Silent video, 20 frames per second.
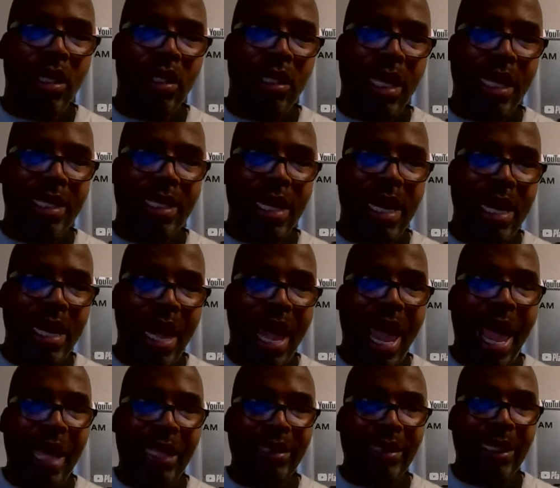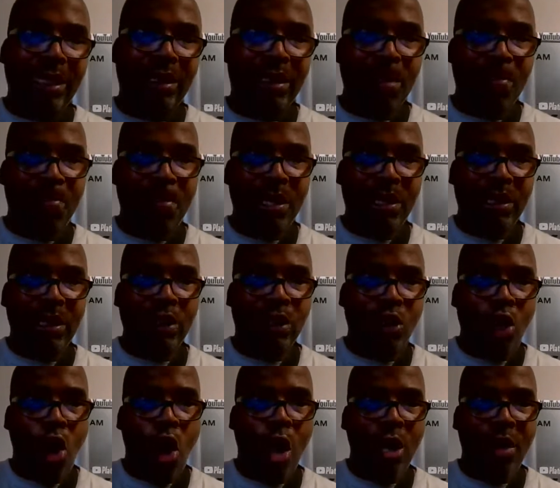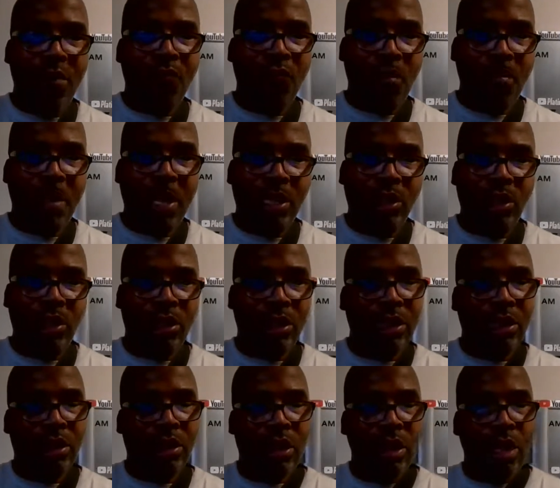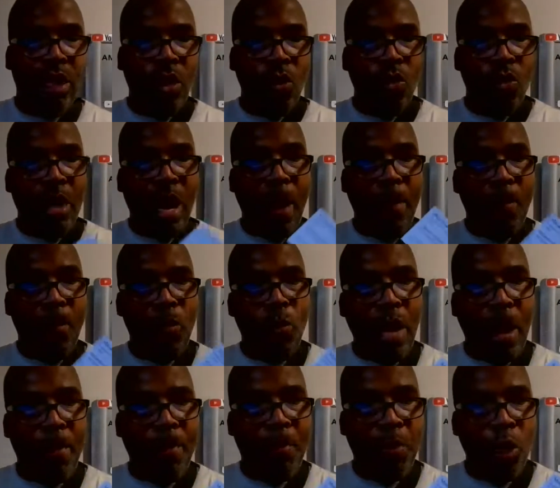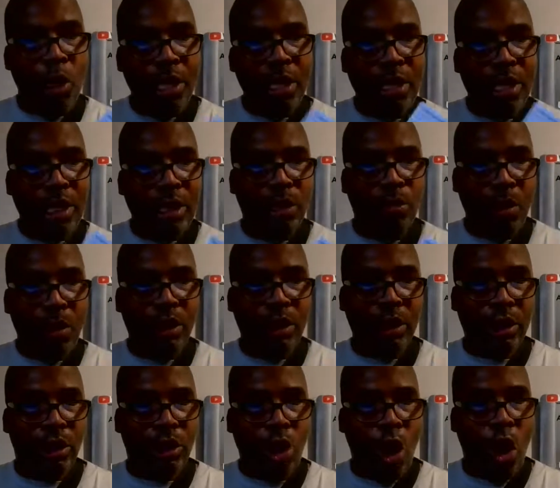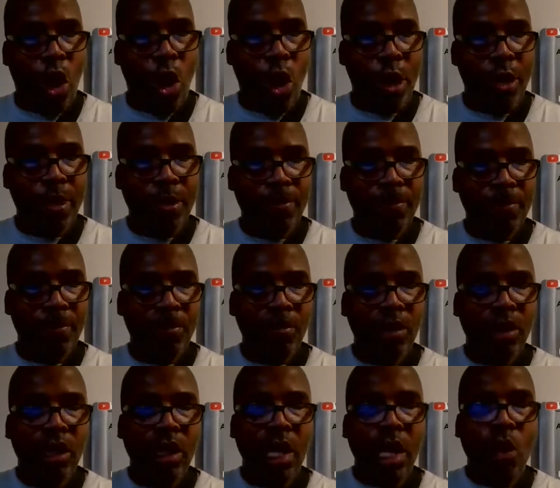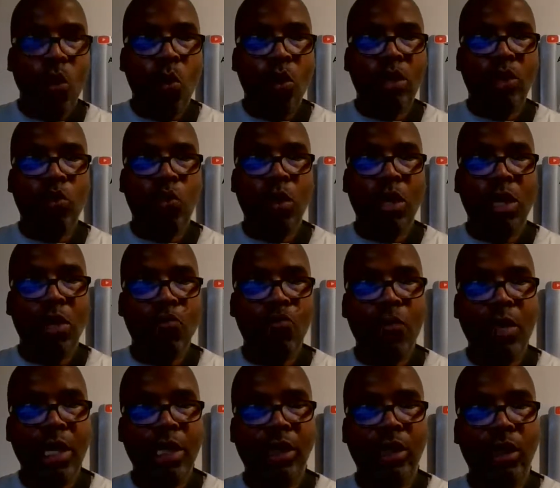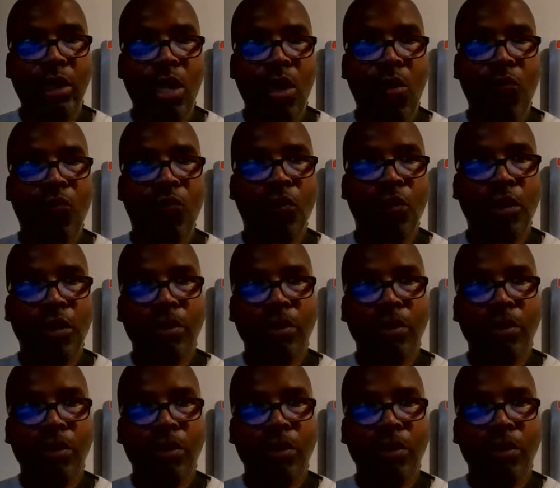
access the business card information. When I printed this business card, it was within reason of